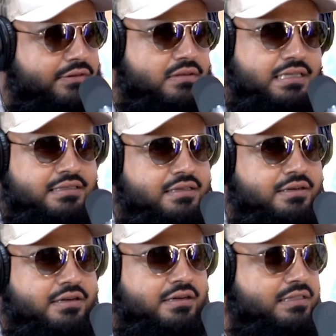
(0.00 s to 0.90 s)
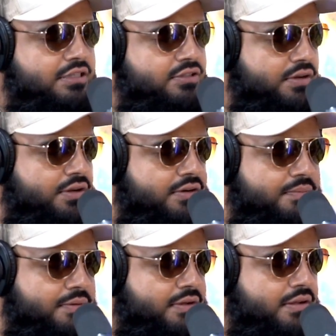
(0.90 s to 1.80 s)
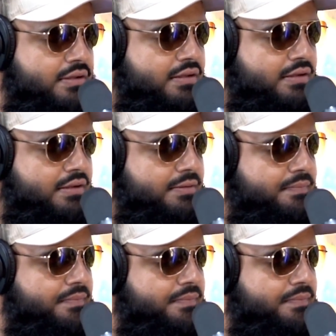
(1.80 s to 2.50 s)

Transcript: Eastern and Central Europe. Yeah, yeah.